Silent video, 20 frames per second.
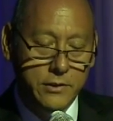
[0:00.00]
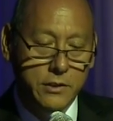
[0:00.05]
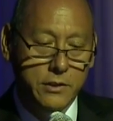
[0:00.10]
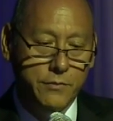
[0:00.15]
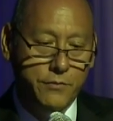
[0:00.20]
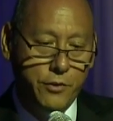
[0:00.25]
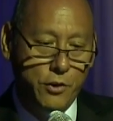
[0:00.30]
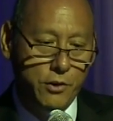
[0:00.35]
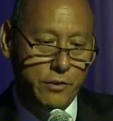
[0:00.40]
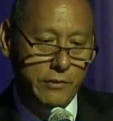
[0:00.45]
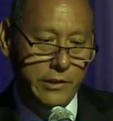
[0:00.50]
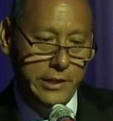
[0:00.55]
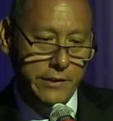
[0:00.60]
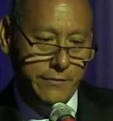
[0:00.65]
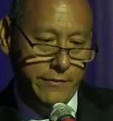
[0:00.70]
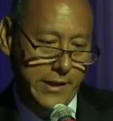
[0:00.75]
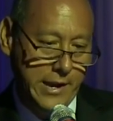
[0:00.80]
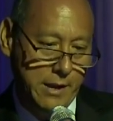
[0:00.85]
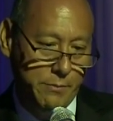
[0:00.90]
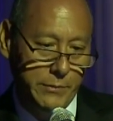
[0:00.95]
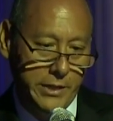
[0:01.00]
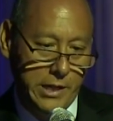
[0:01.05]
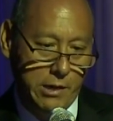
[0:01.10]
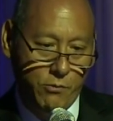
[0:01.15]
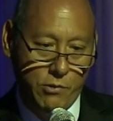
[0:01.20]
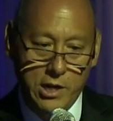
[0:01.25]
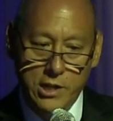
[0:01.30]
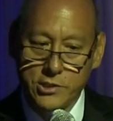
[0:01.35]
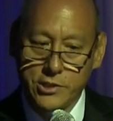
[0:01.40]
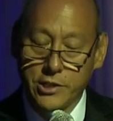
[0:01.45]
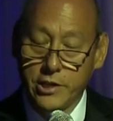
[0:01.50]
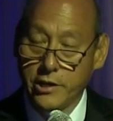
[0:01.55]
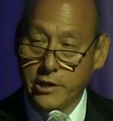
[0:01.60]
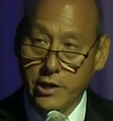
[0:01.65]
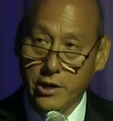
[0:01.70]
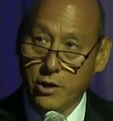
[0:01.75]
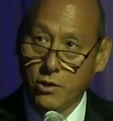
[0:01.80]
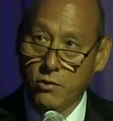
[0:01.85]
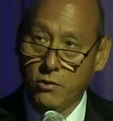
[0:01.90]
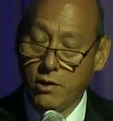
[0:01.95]
To the Foley family, I want you to
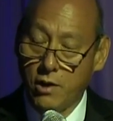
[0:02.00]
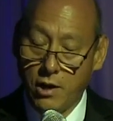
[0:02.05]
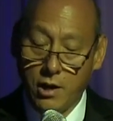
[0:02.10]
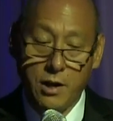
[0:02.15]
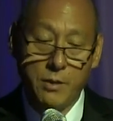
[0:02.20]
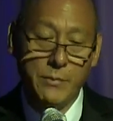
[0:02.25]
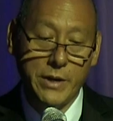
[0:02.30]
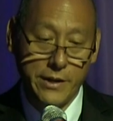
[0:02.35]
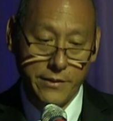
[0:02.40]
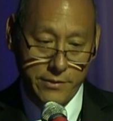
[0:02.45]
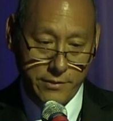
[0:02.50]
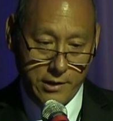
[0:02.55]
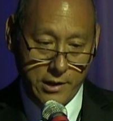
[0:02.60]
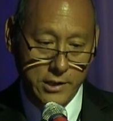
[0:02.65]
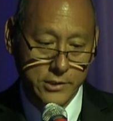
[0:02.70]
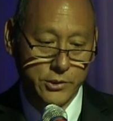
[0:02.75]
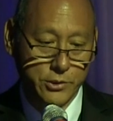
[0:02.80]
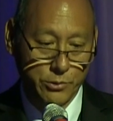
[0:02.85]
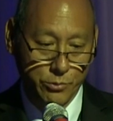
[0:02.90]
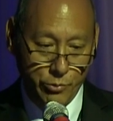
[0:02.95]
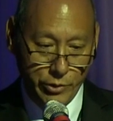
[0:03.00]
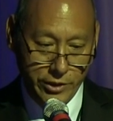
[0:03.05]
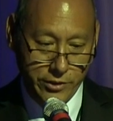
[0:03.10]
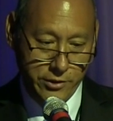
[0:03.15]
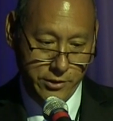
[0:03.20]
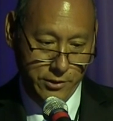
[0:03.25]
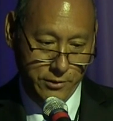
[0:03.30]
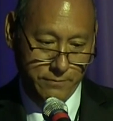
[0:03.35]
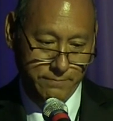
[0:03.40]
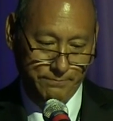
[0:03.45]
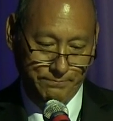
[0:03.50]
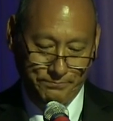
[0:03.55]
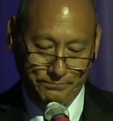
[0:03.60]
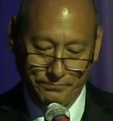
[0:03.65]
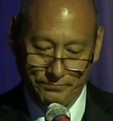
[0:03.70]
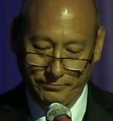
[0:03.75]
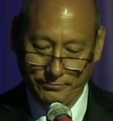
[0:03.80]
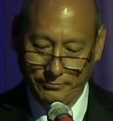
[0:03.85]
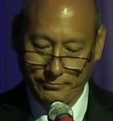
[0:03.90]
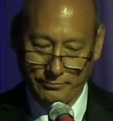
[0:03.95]
know all my thoughts are with you.
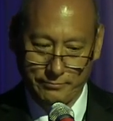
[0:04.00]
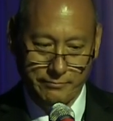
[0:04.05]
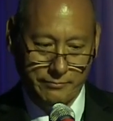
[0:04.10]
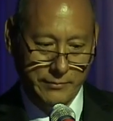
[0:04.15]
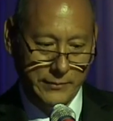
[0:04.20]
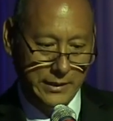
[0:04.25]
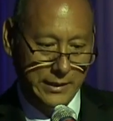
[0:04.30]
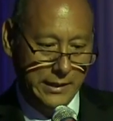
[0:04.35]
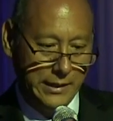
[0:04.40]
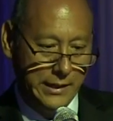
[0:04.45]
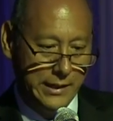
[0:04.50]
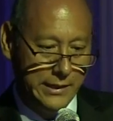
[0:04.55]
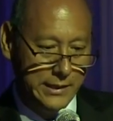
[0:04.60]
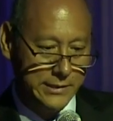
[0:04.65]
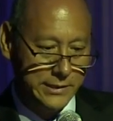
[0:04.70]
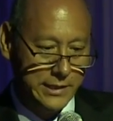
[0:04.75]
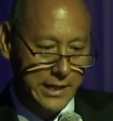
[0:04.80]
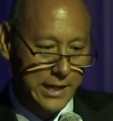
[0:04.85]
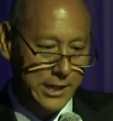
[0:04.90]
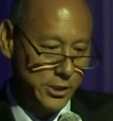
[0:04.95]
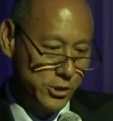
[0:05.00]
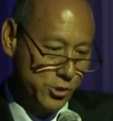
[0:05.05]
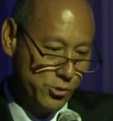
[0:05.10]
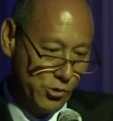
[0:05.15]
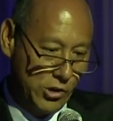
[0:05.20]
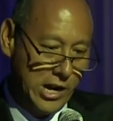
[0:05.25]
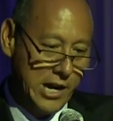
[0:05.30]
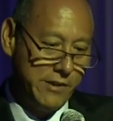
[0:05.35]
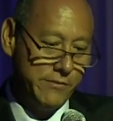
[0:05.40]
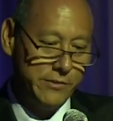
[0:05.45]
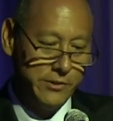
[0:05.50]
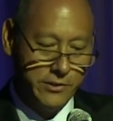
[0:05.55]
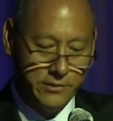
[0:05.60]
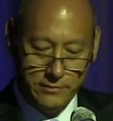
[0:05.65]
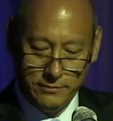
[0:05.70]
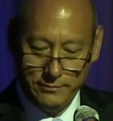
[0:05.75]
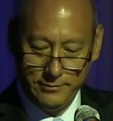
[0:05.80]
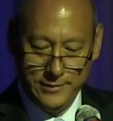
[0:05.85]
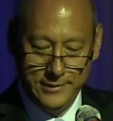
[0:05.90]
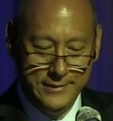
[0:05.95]
And he's got his
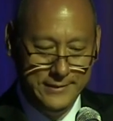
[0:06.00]
driver.